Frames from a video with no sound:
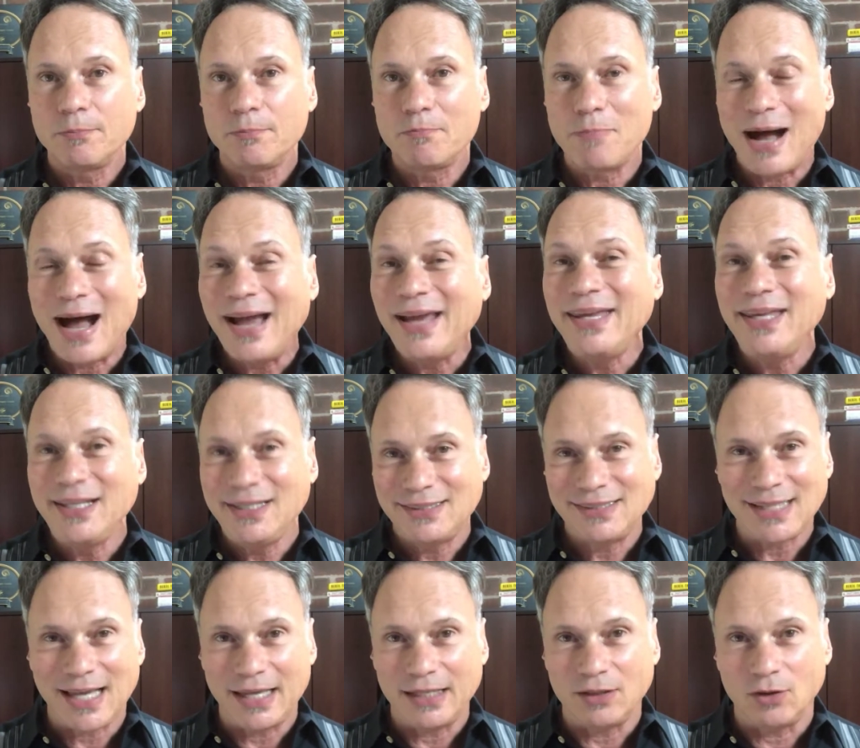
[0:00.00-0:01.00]
buying
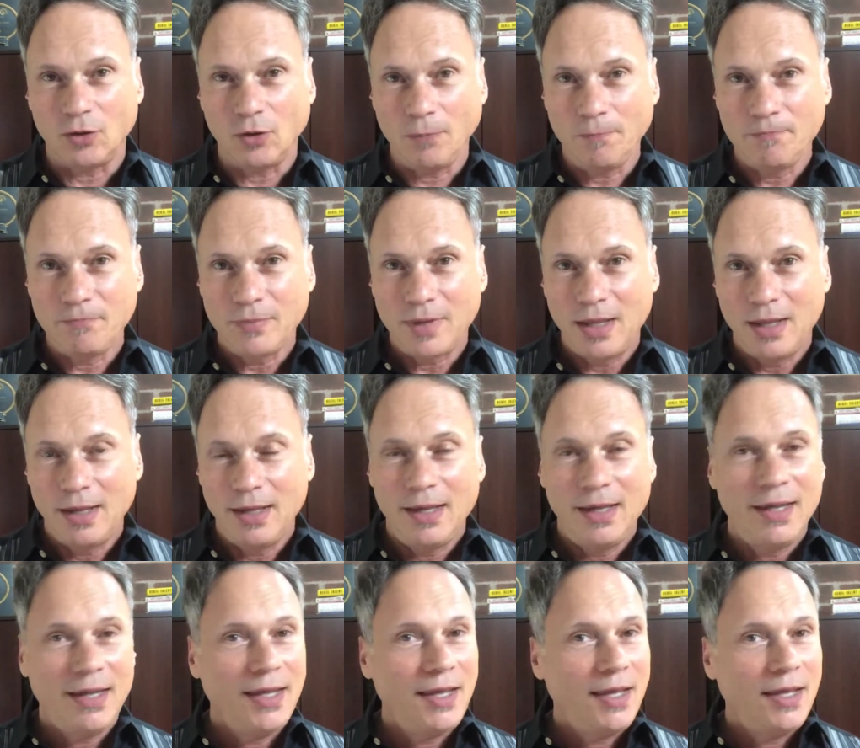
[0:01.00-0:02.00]
cycle,
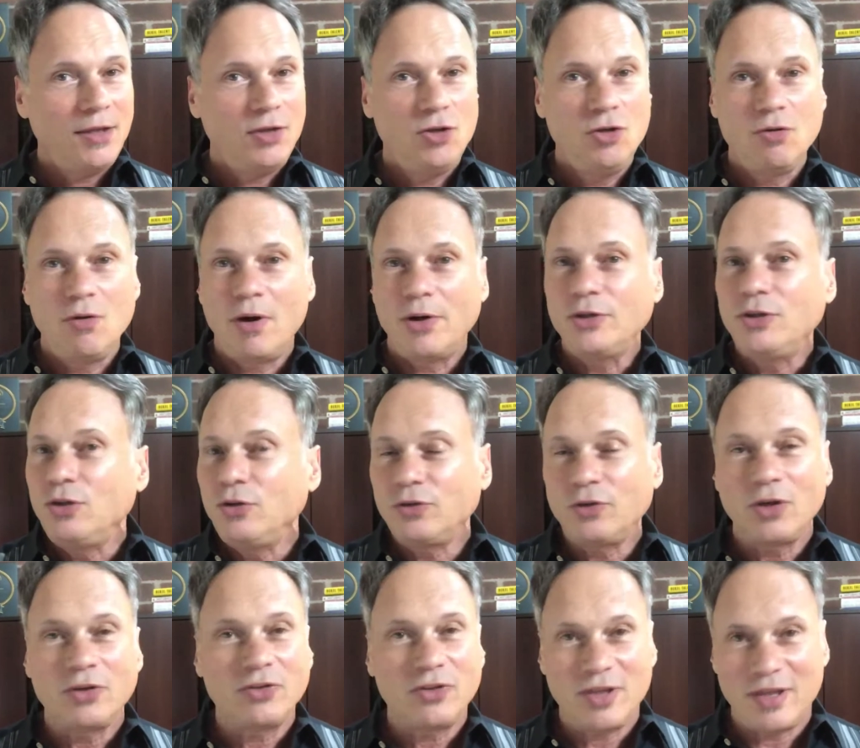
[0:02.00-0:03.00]
you are
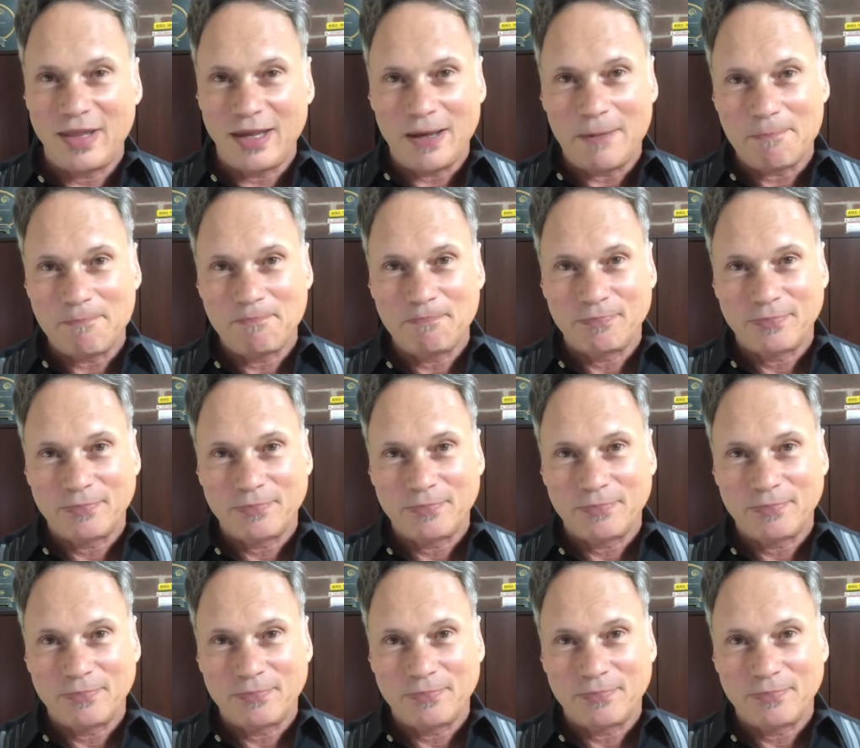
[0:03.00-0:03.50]
useless to them.